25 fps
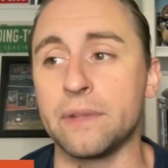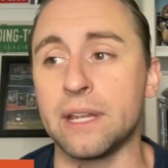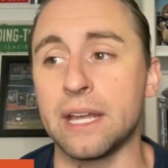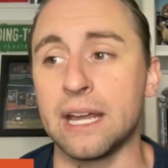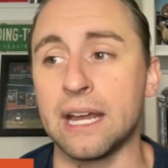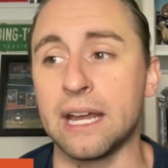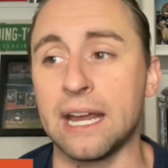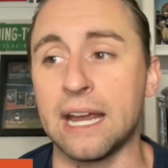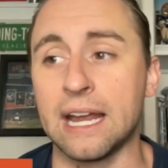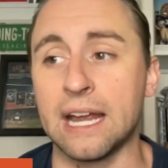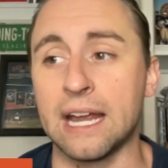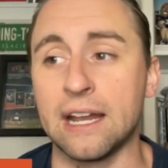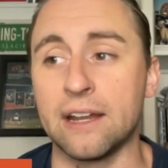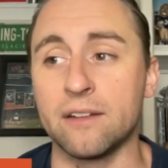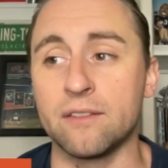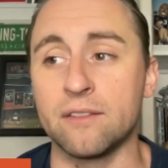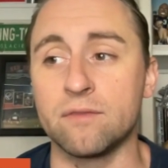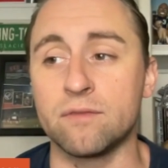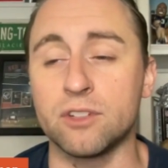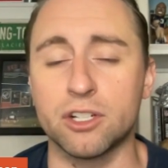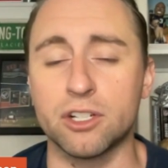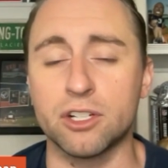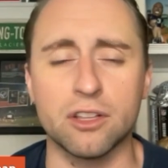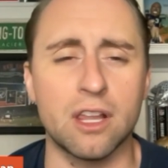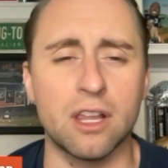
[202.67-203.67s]
And
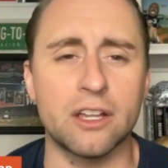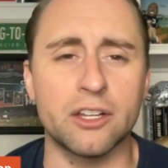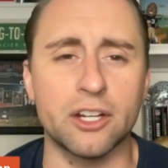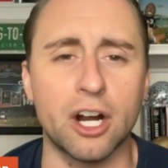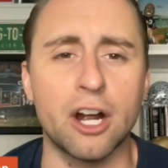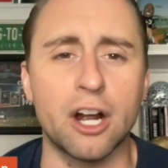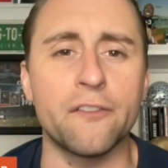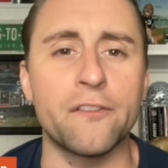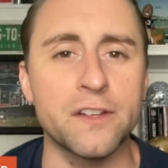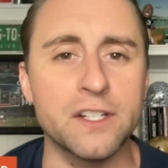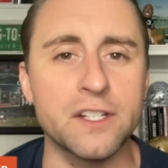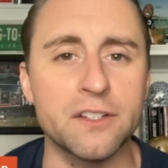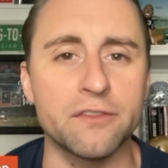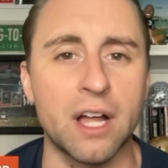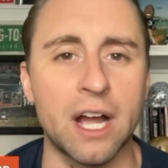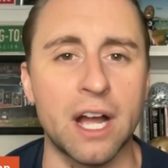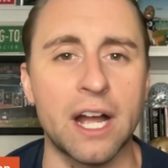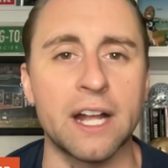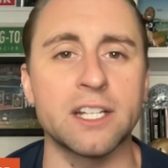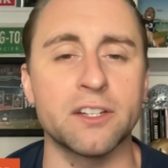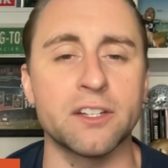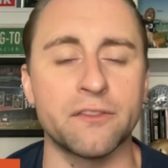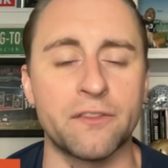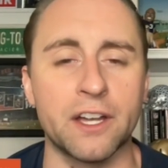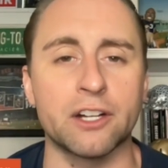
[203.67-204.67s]
your offensive
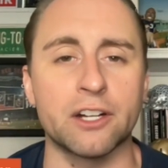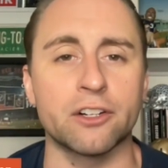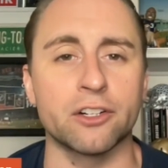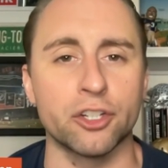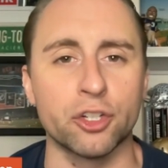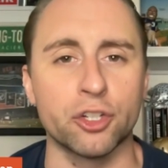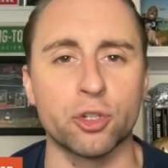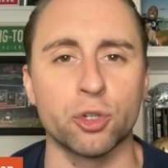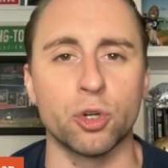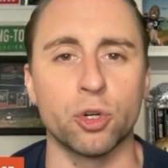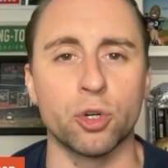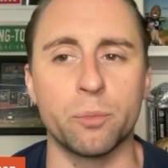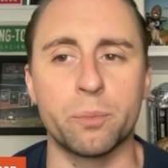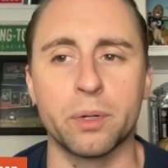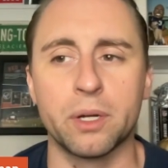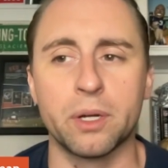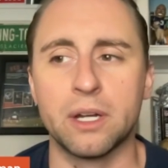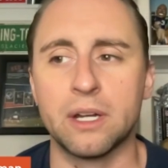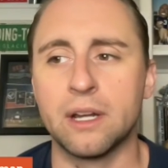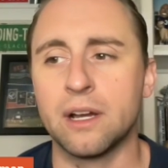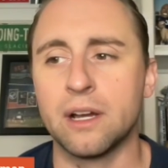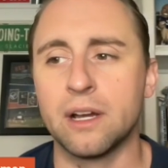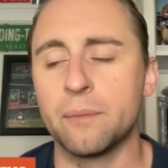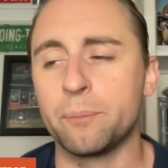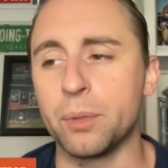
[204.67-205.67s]
line's a veteran group,
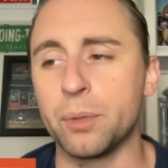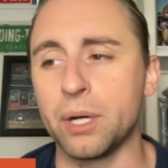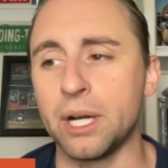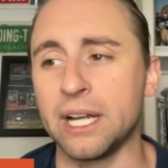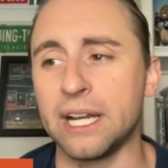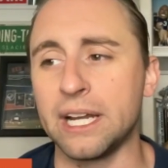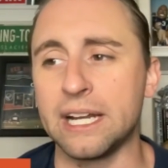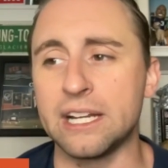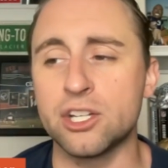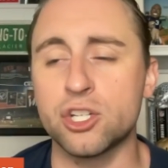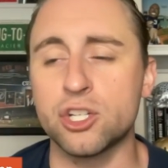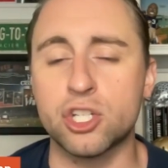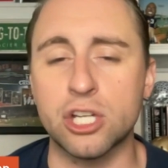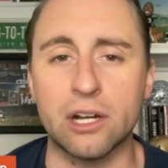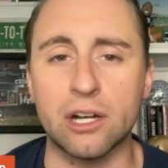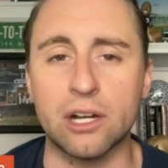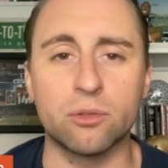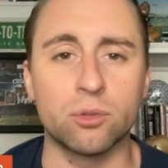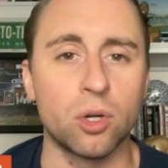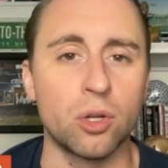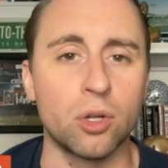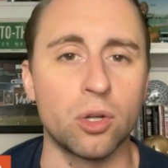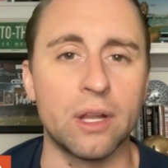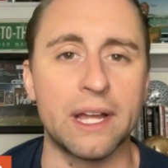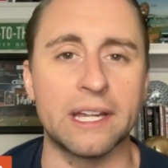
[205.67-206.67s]
but in
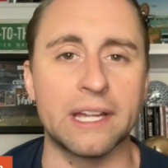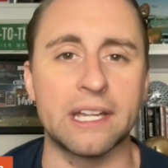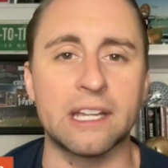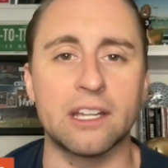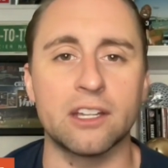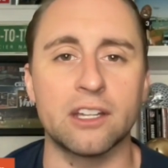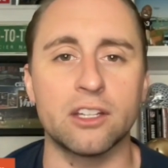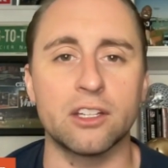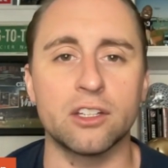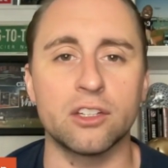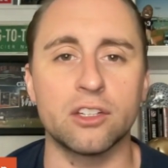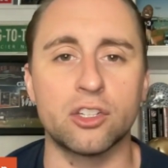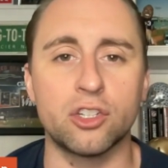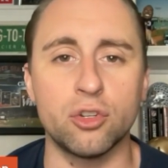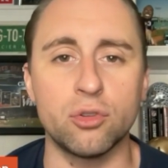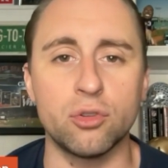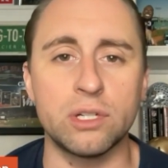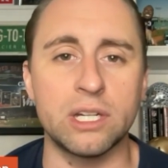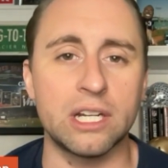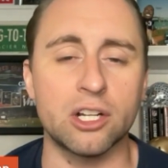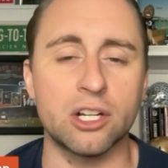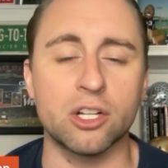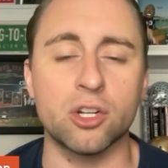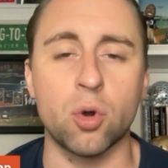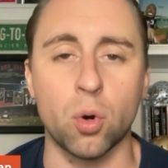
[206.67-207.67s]
general, like, you
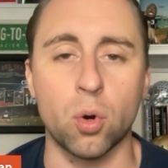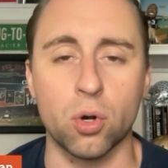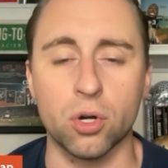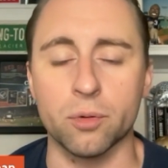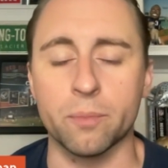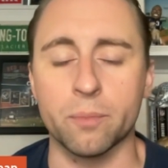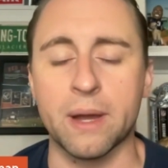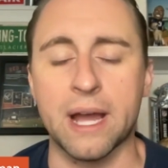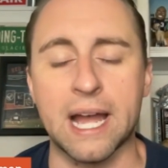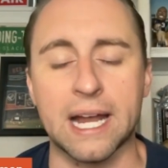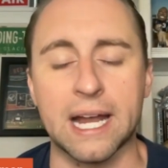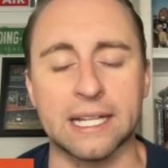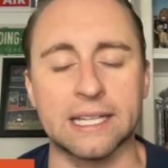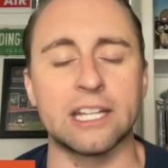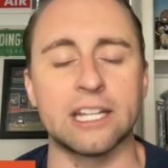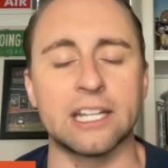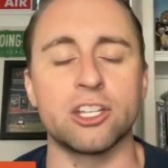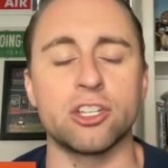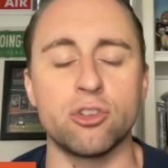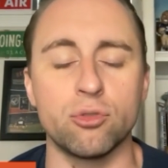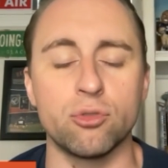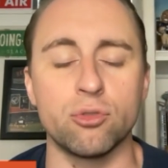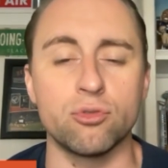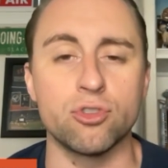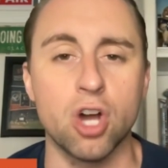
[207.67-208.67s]
need a quarterback that
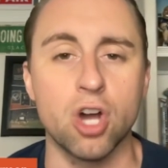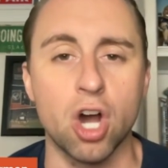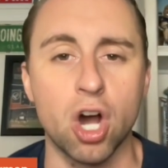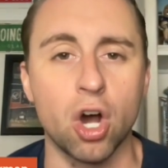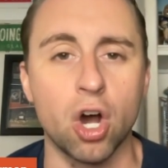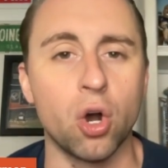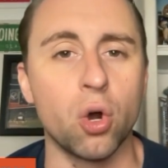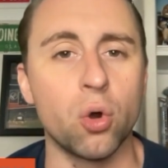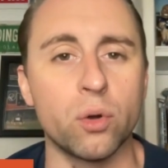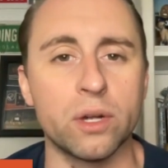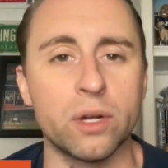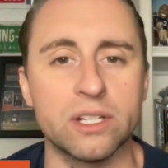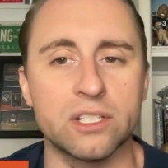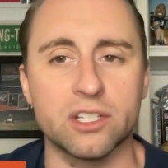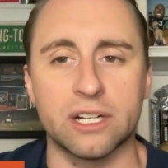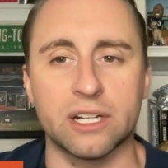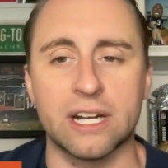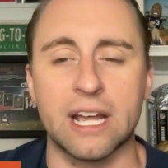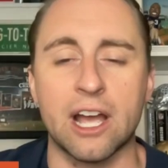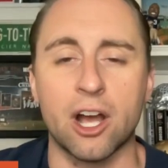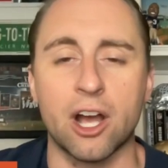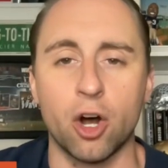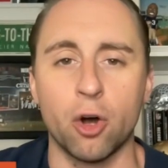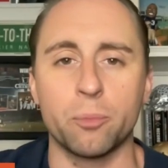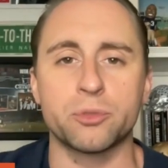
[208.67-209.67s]
is going to
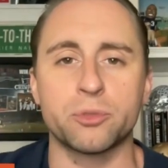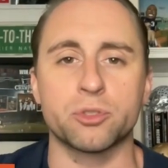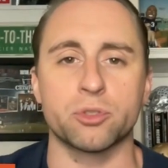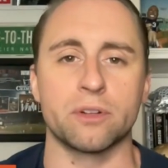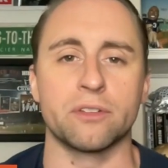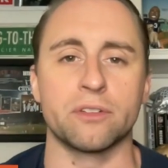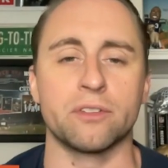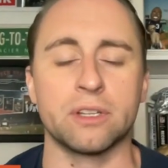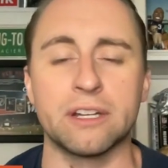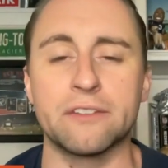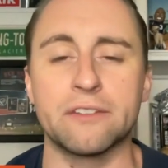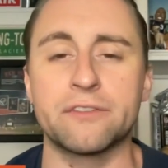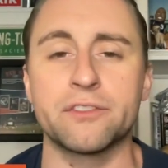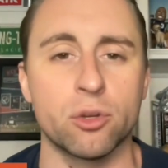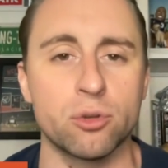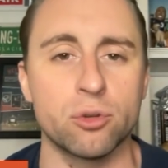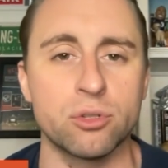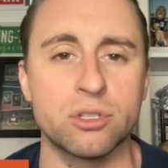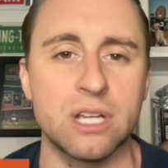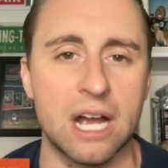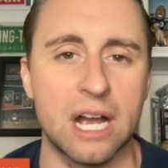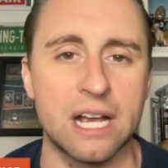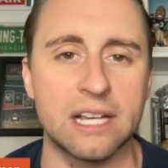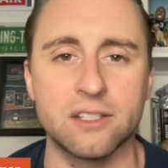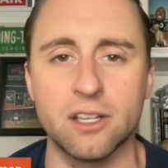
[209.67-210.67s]
help sort of lift those
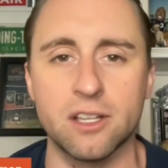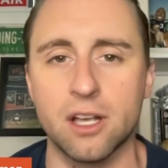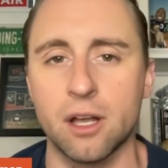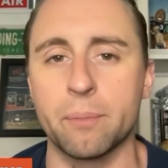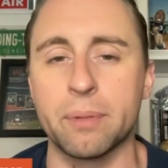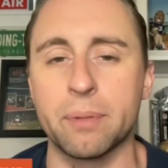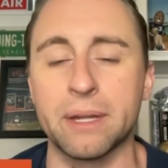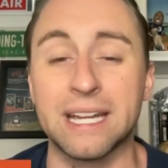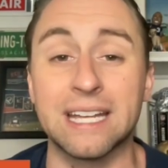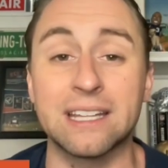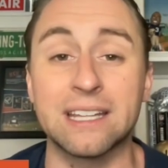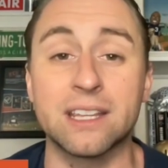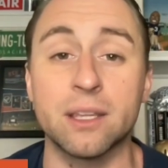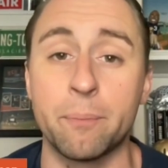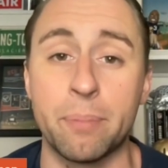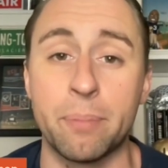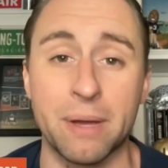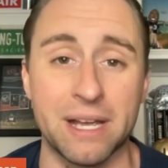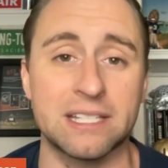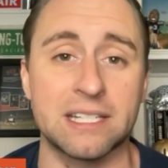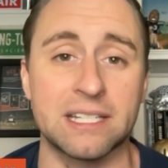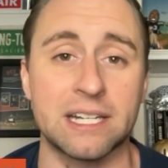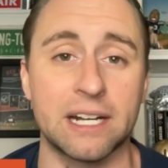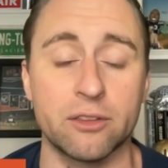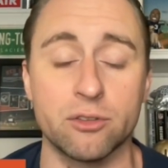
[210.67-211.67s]
guys up and get the
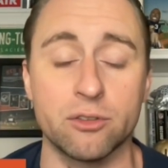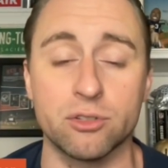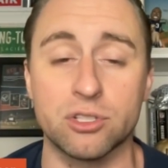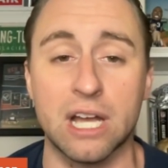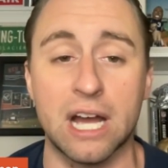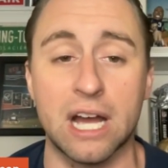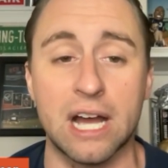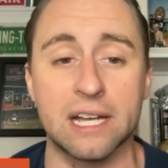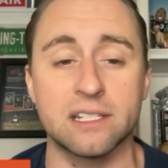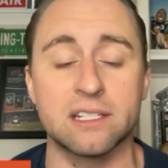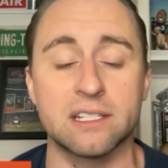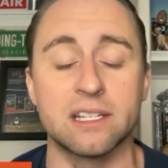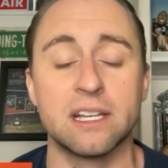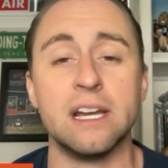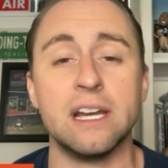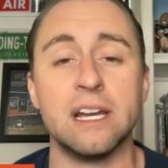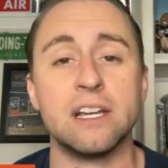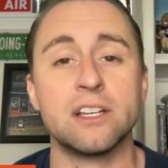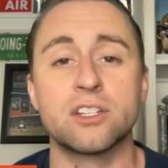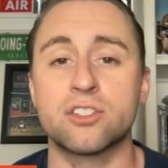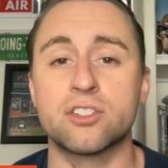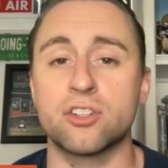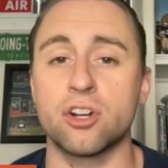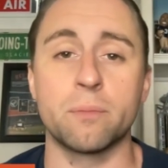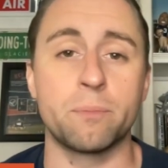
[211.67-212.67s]
best out of those guys,
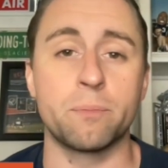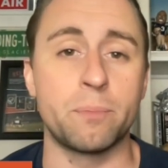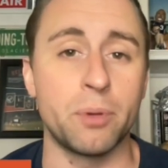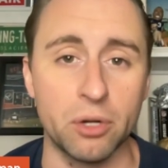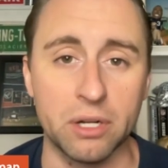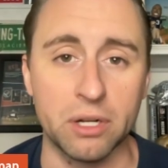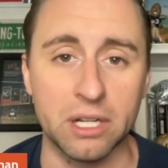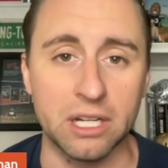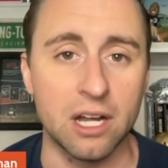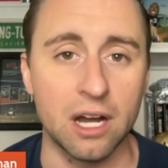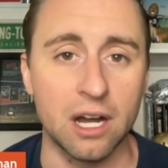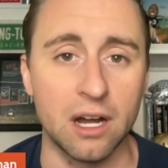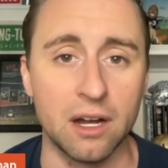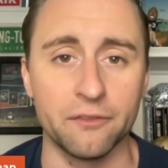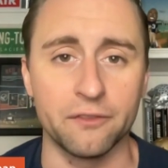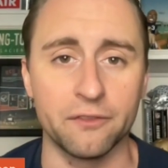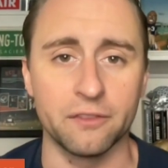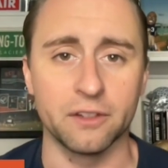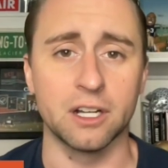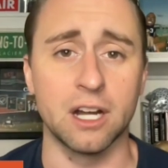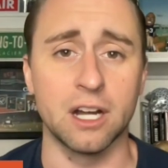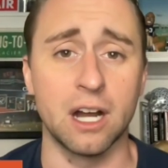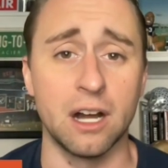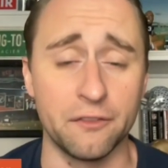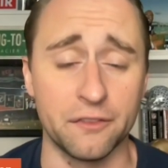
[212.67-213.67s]
start building
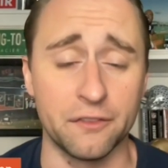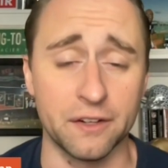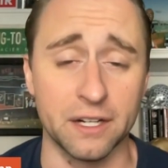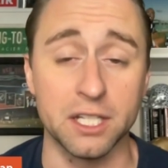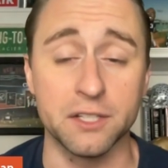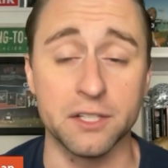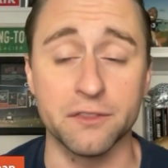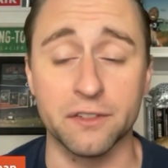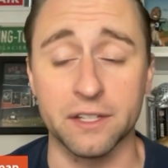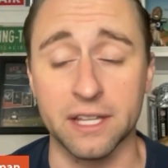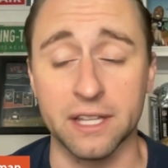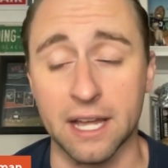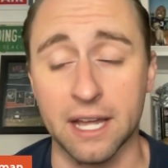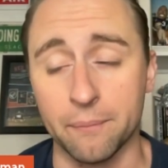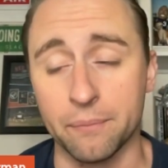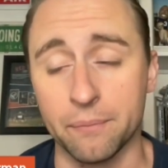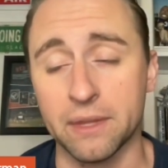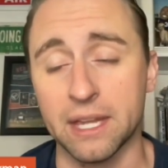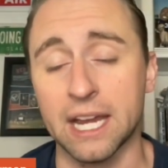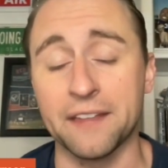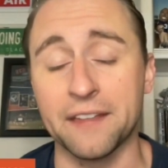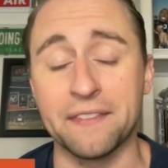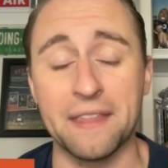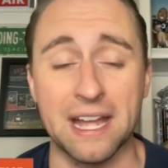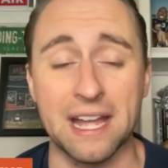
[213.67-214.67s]
confidence for them,
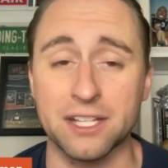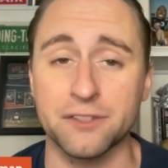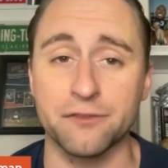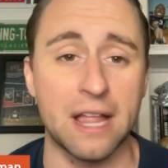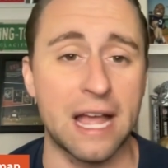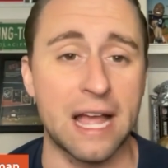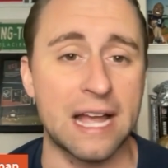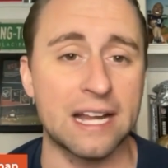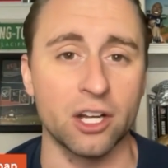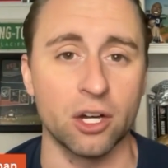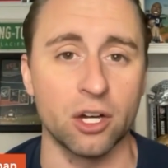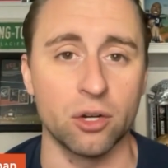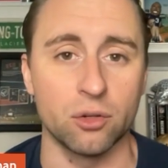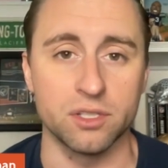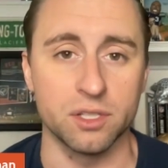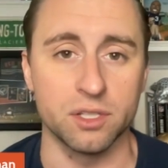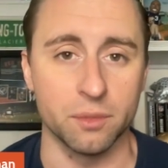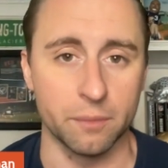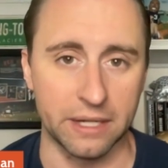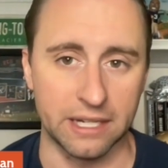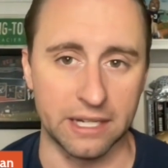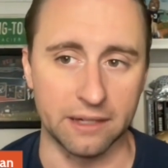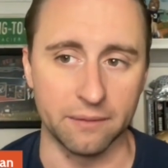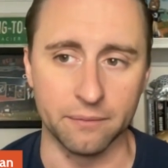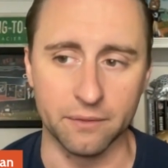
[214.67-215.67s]
and that's Flacco to
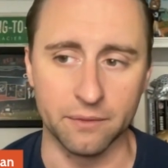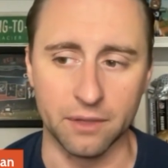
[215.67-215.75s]
me.